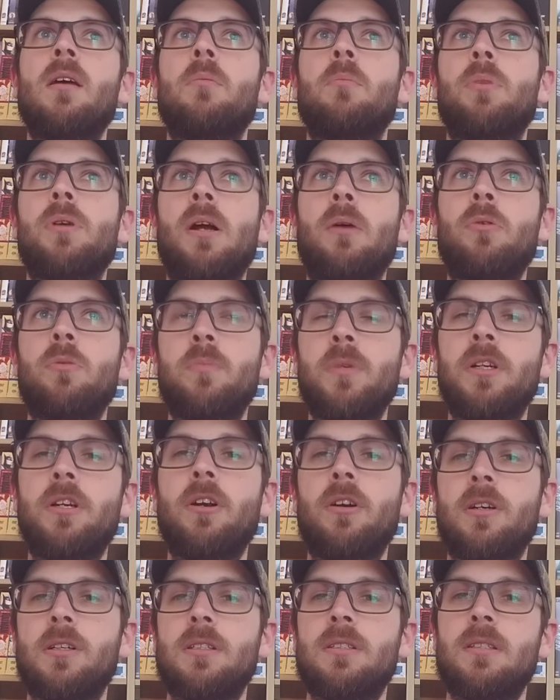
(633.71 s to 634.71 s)
But I would be
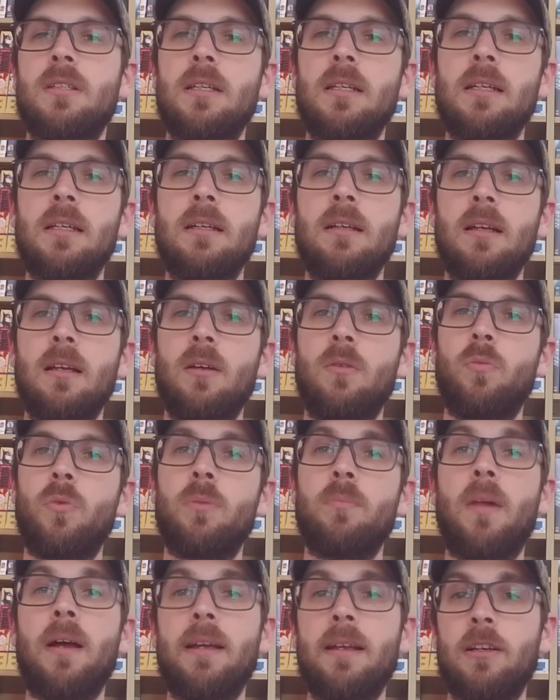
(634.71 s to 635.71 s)
curious to see,
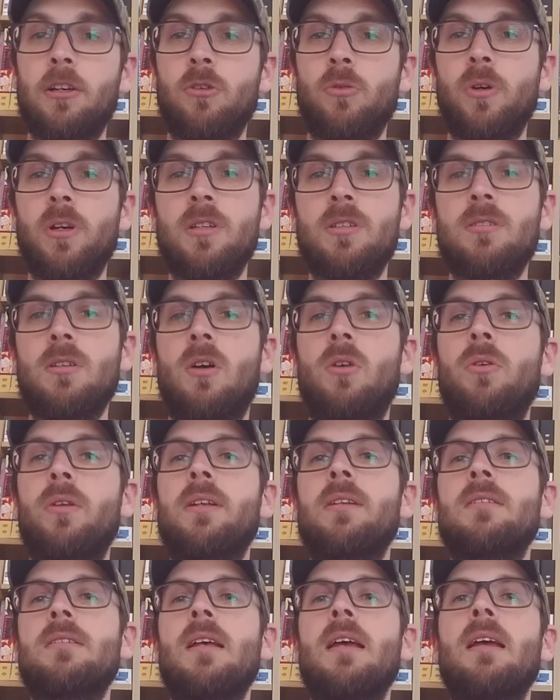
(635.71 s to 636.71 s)
with my increased salt
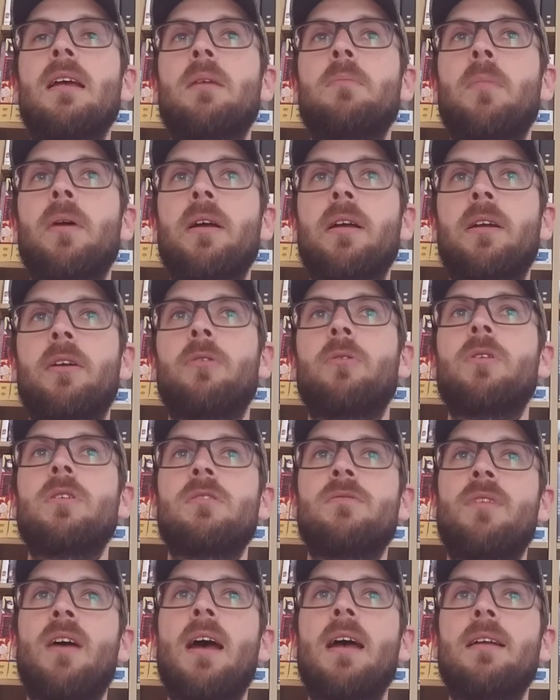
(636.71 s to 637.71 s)
intake, my
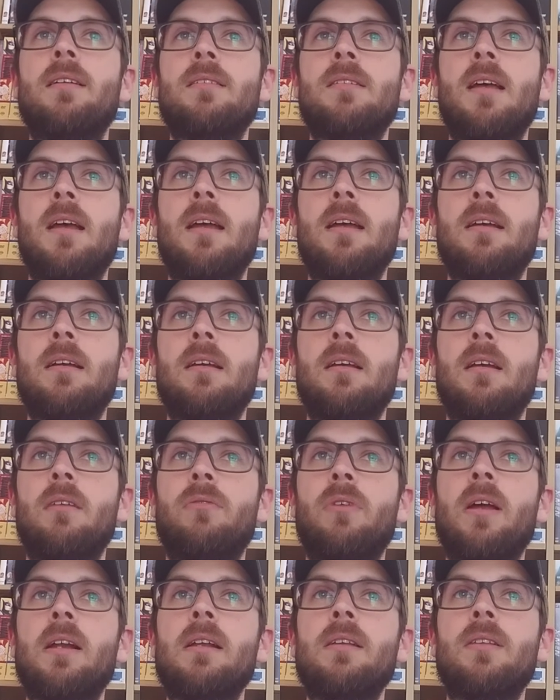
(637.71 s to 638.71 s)
increased fat intake, if
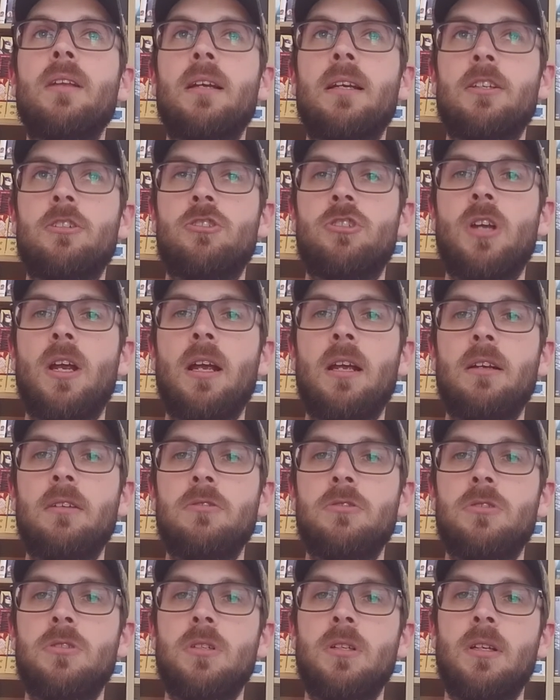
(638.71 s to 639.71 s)
anything has
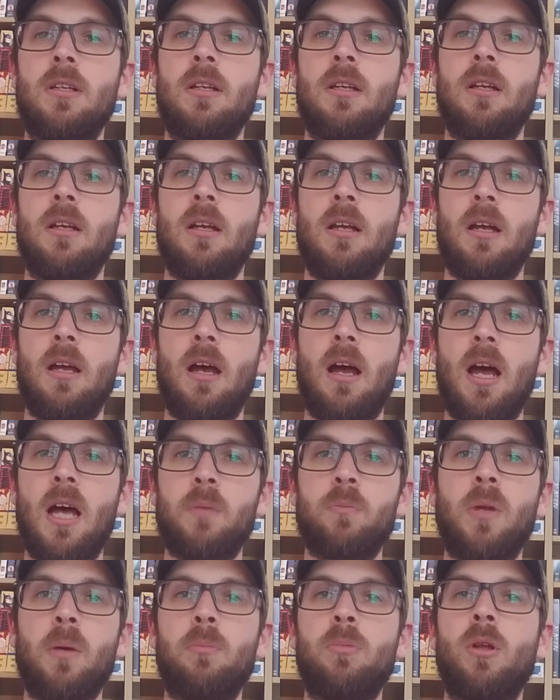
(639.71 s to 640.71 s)
changed
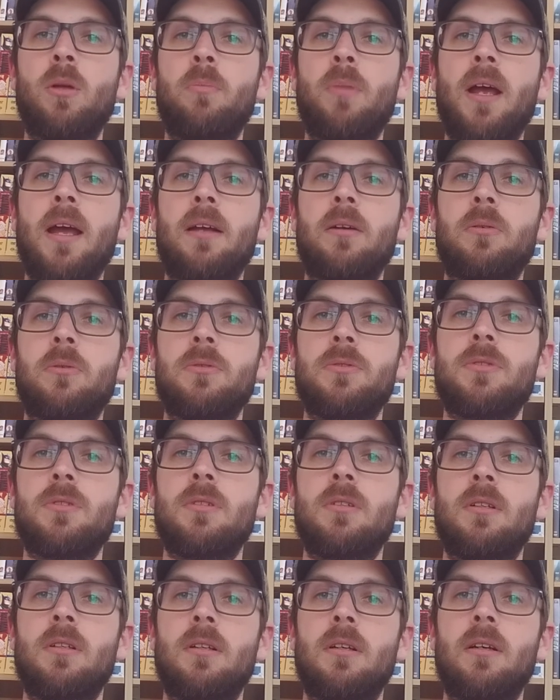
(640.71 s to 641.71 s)
on my blood
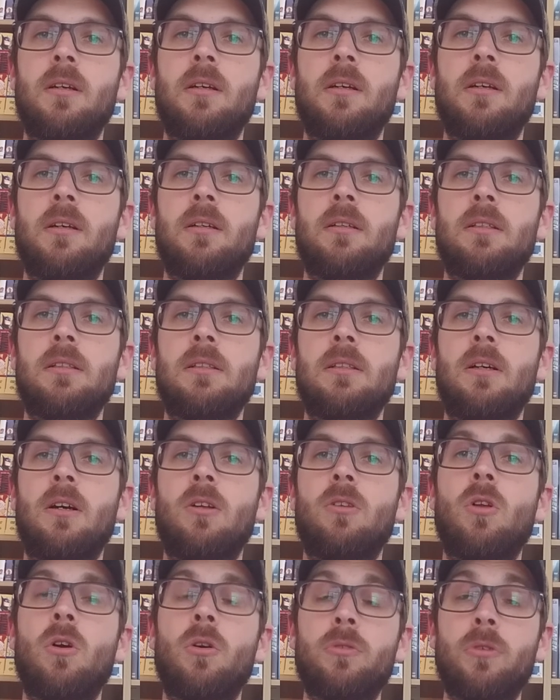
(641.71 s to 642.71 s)
panels
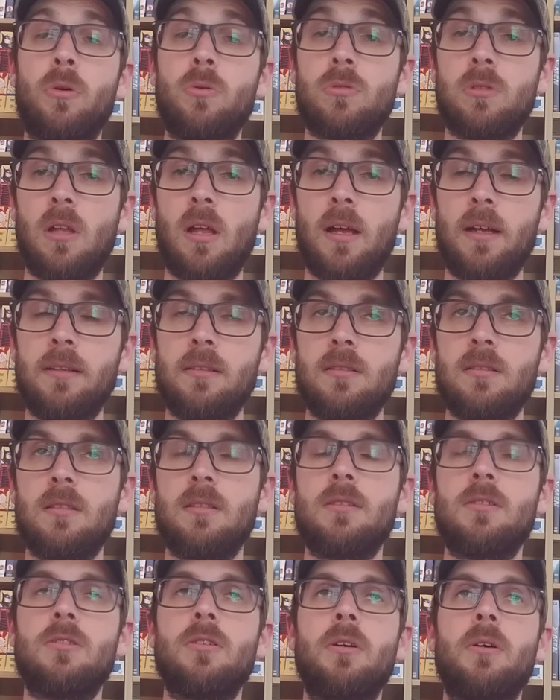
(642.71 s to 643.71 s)
along those lines.
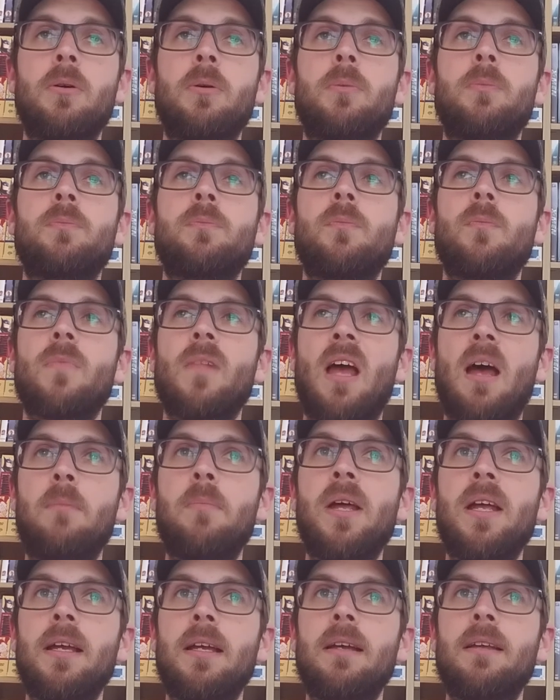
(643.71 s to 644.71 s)
So I
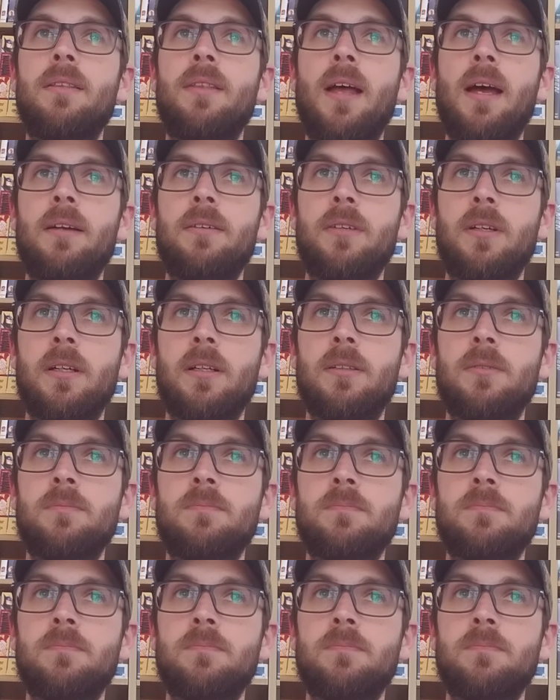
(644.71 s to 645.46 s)
may get that done.